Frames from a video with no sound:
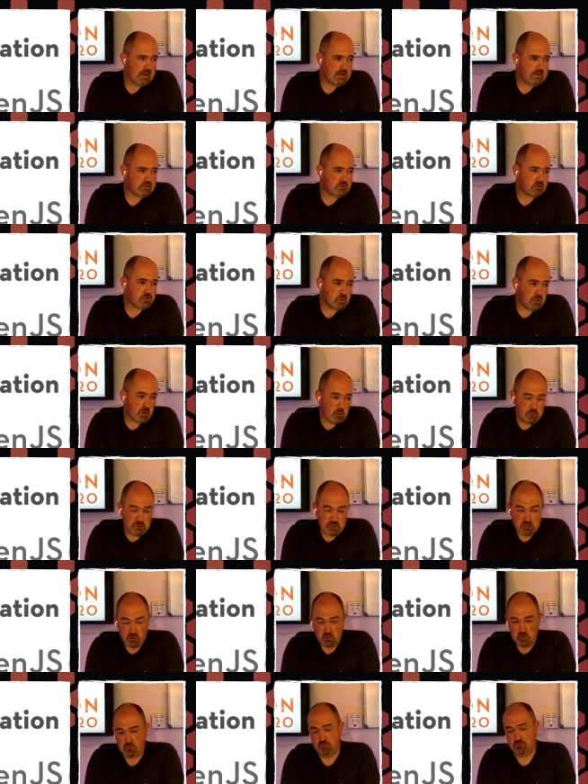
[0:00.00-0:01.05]
And it's also an
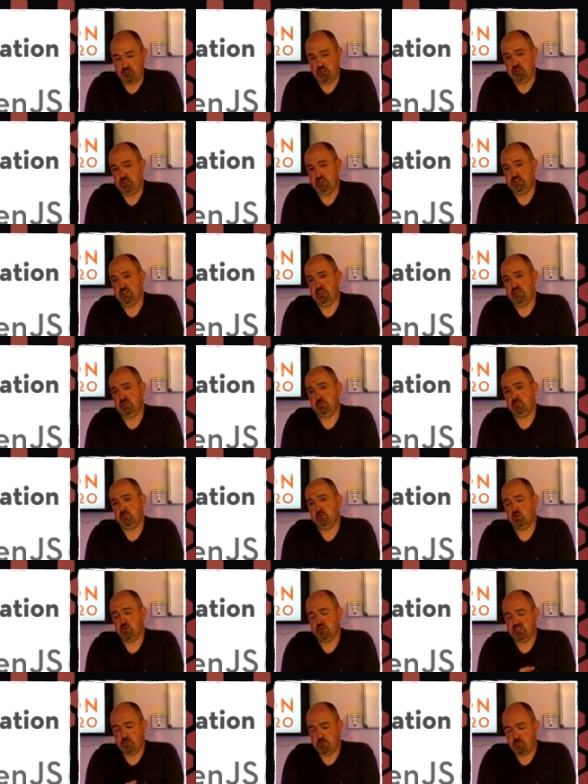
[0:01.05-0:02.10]
open source project these days.
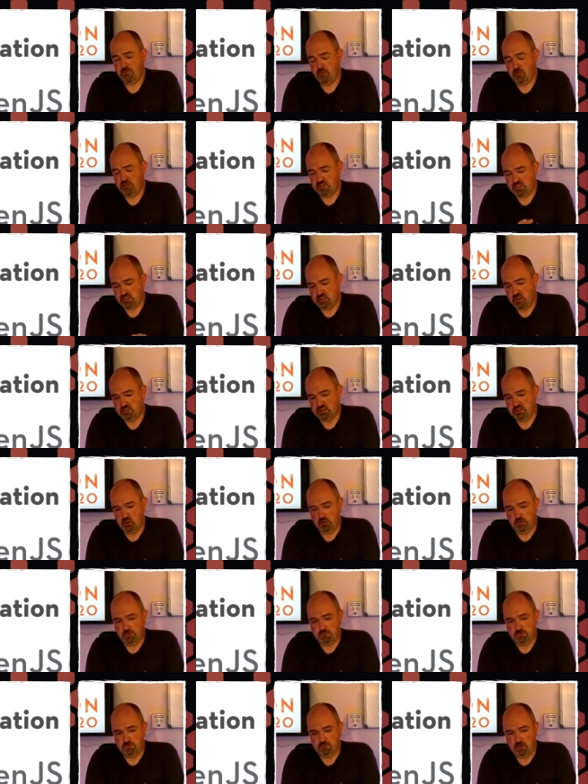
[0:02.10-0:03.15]
So I said before, it
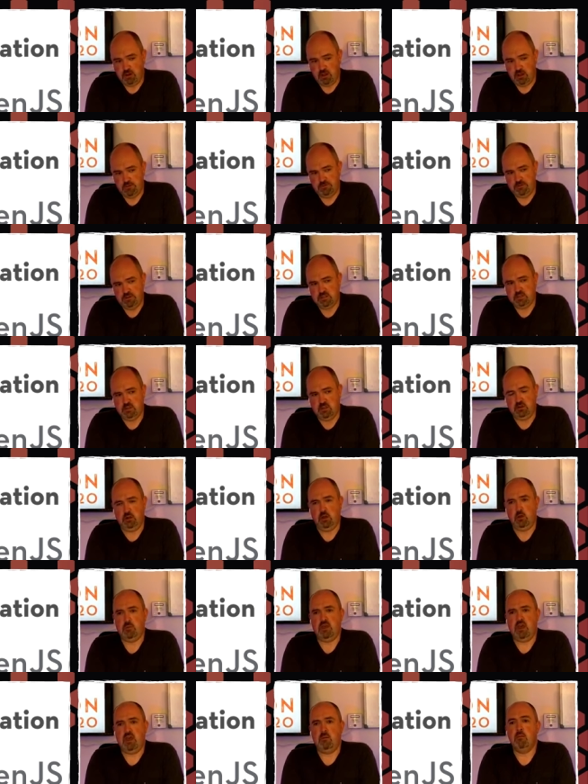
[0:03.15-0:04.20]
started off life inside
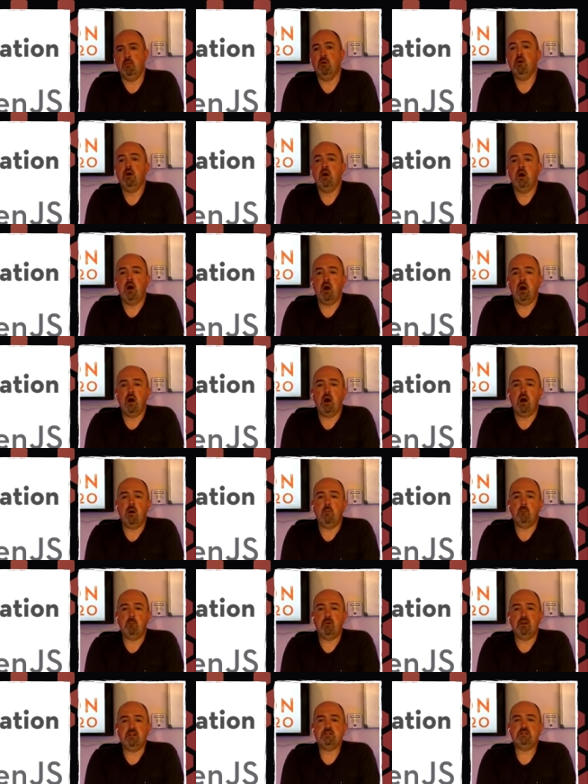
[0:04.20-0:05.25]
IBM,
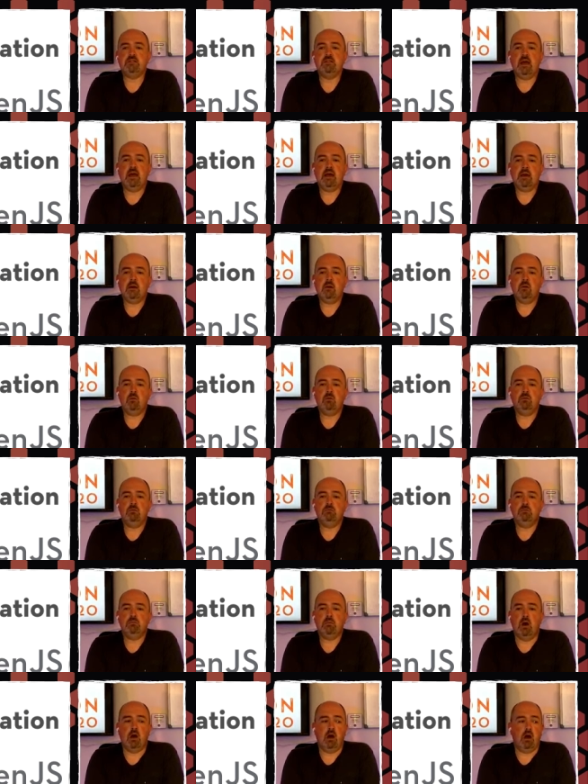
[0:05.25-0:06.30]
but it's now
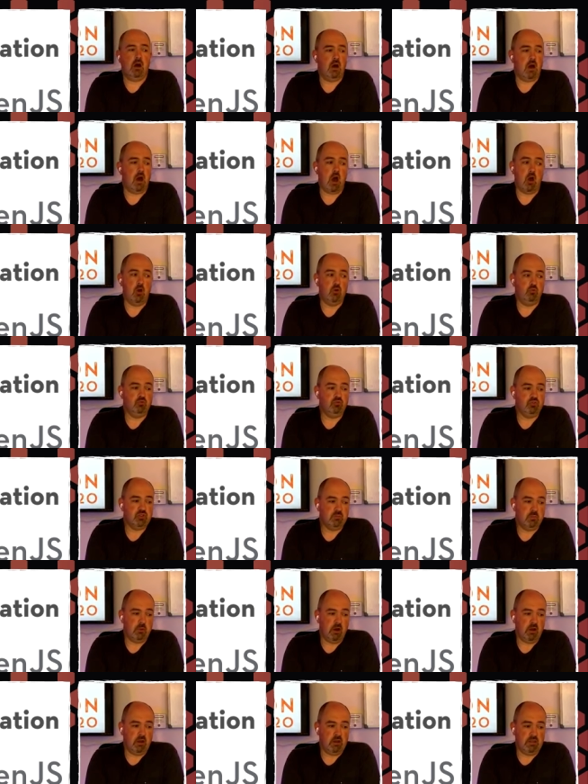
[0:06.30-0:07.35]

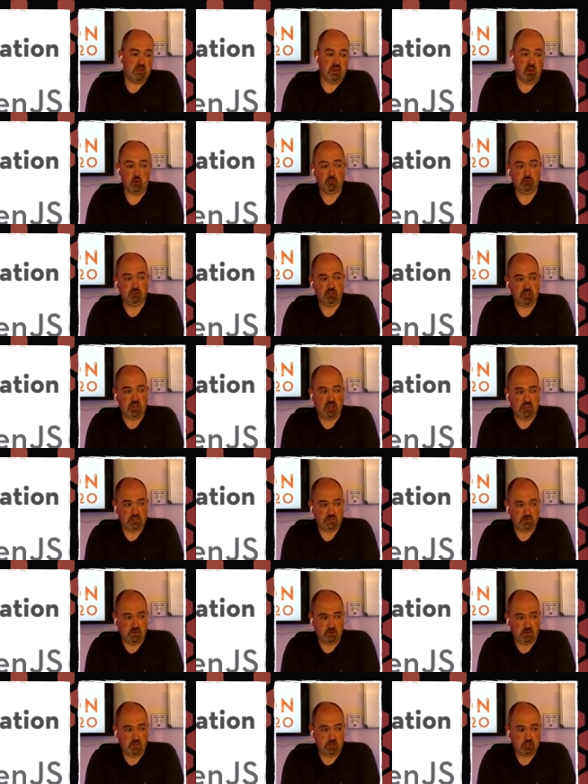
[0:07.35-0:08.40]
owned by the
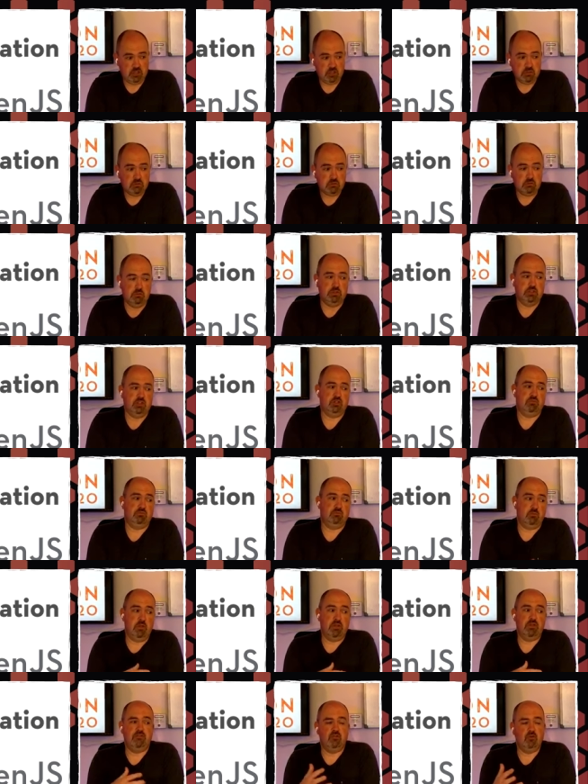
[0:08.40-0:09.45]
OpenJS Foundation,
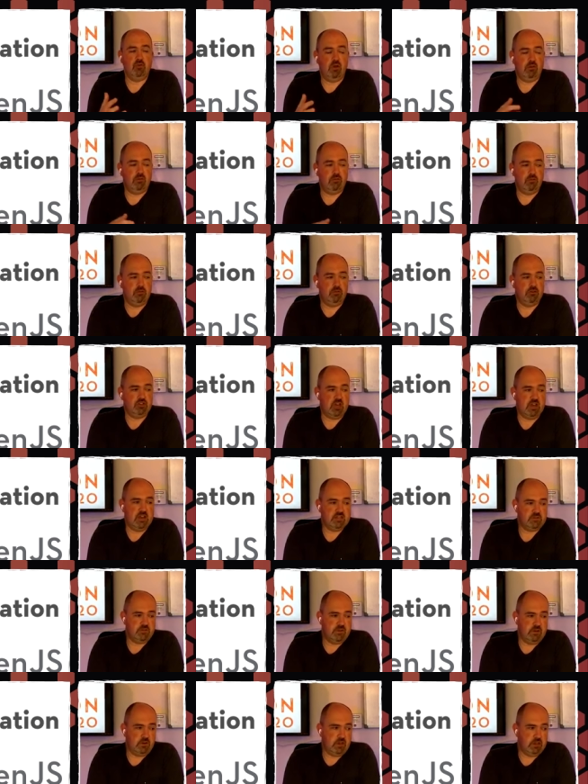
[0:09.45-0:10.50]
which went through the
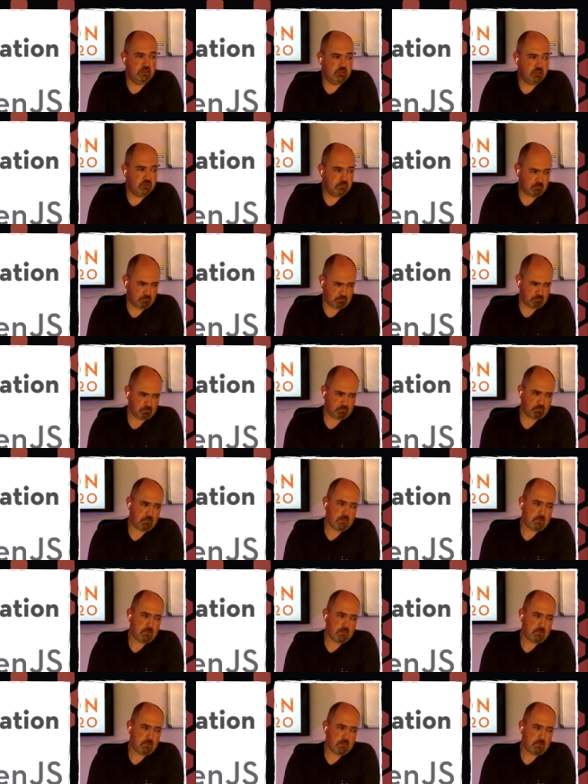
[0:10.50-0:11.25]
JS Foundation.